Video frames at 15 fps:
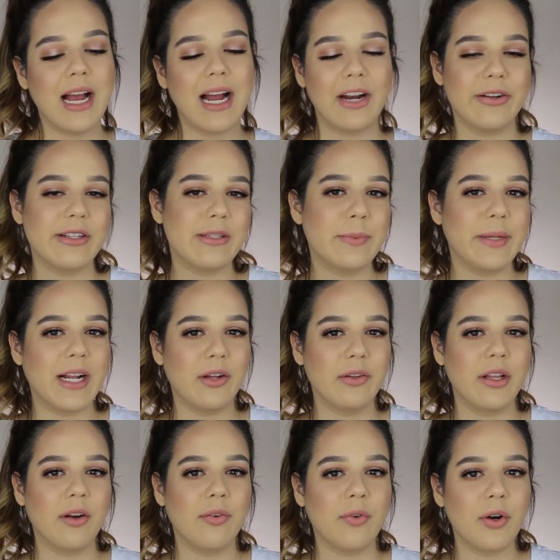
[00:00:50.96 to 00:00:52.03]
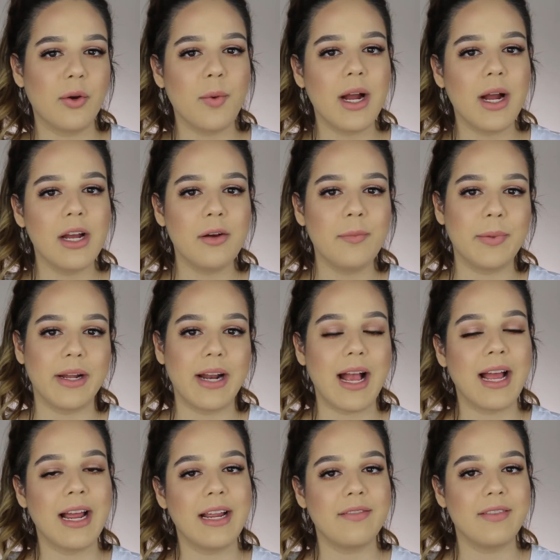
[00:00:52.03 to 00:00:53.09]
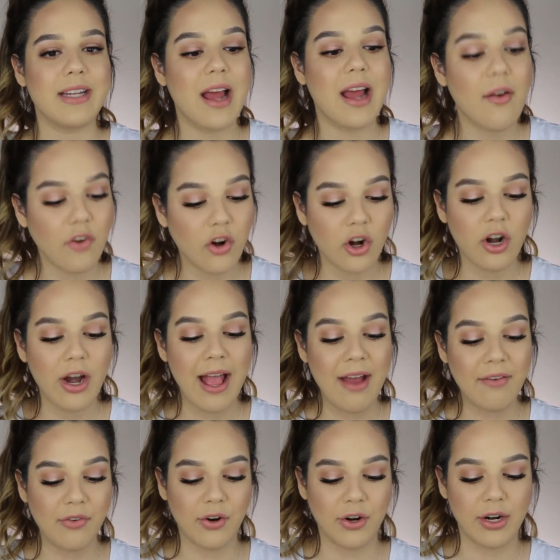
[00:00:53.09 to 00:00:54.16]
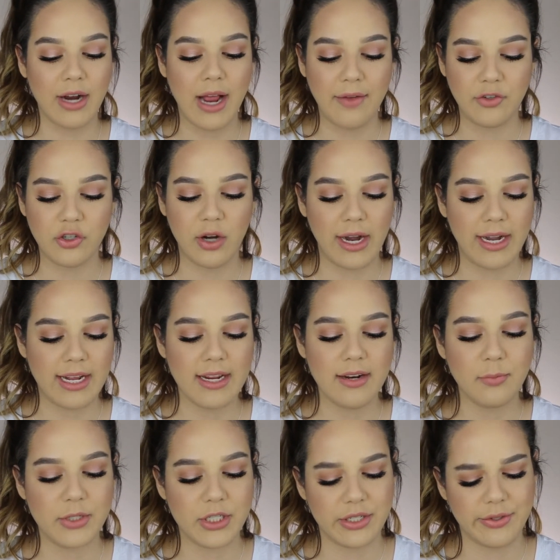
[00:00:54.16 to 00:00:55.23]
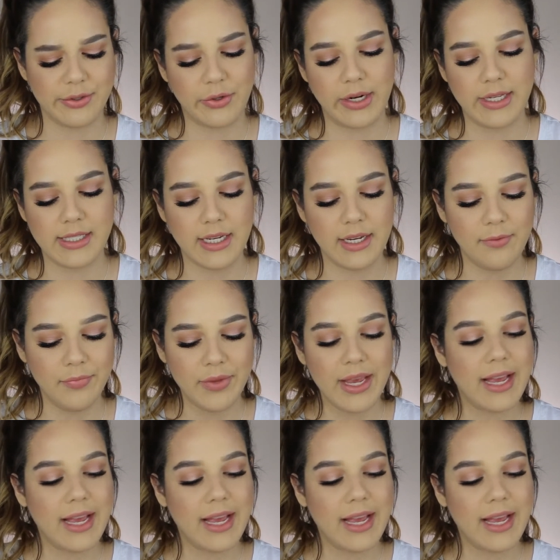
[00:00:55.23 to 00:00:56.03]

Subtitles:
I know it's been out there for a while, but I never ever have tried it, which is crazy.